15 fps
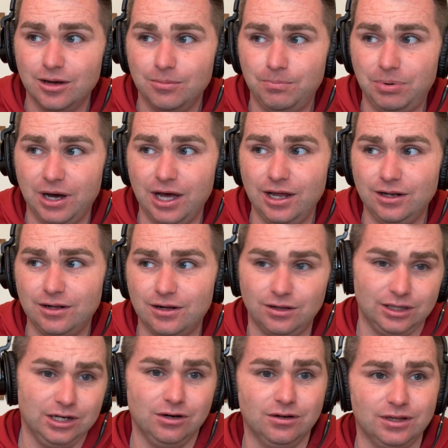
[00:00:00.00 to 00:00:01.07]
but
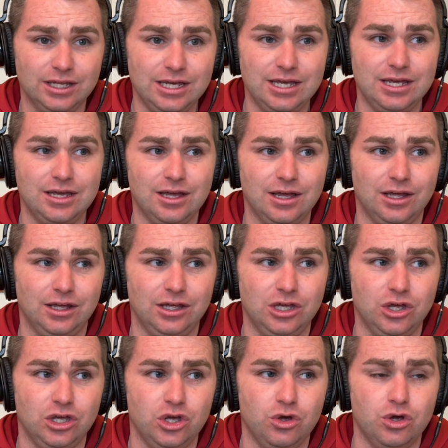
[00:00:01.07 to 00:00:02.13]
clearly
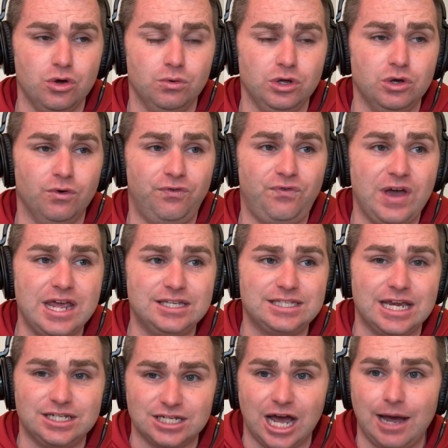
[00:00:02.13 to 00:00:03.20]
you face
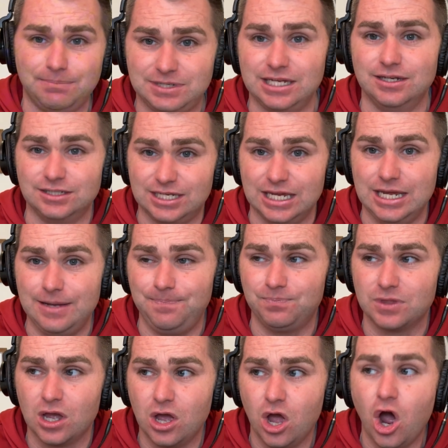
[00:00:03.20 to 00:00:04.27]
a top 10 team,
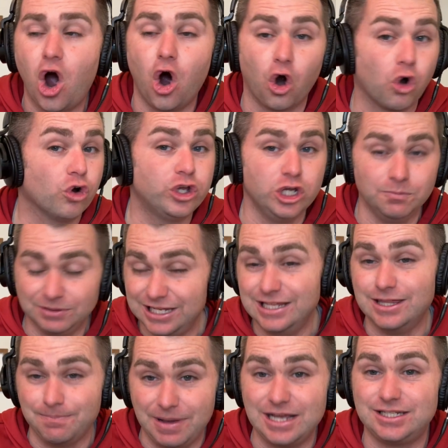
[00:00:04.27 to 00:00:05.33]
arguably
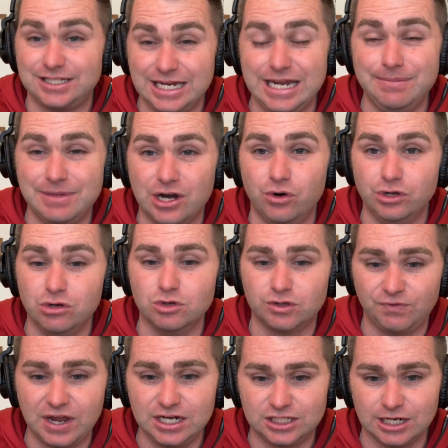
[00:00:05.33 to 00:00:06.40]
the best team that OU's
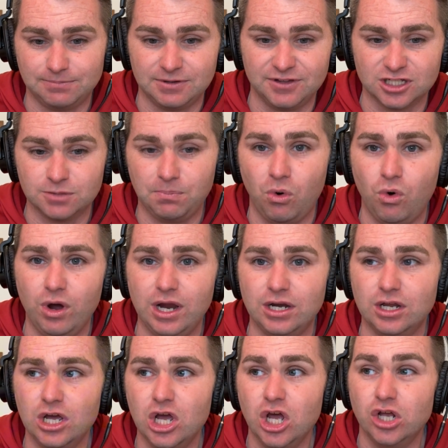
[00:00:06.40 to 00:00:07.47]
faced up to this point,
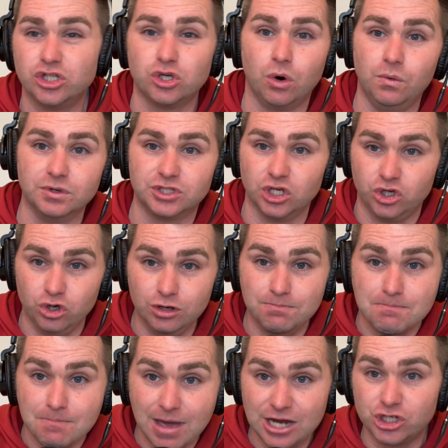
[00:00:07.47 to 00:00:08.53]
so it was a good
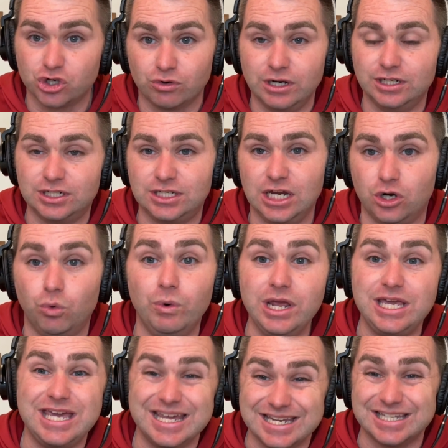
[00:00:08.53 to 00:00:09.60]
measuring stick
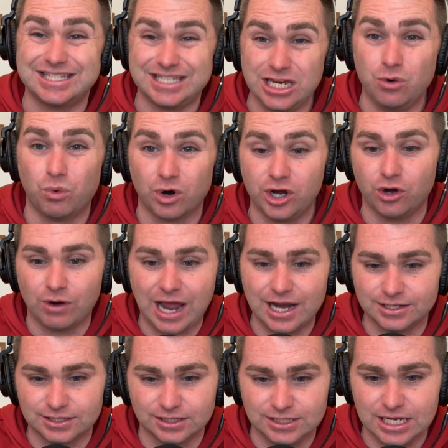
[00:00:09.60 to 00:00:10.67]
weekend to see where you're at
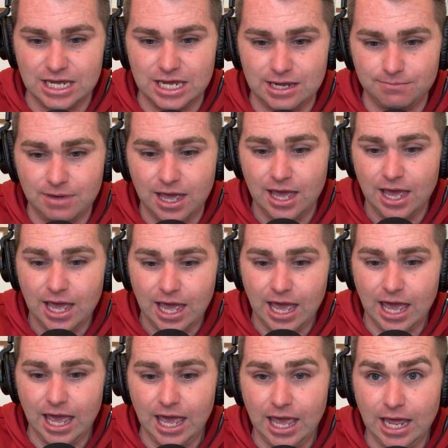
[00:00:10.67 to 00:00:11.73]
as a team,
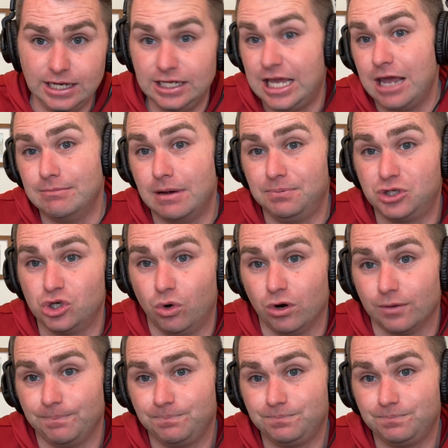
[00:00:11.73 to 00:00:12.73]
and you came up short.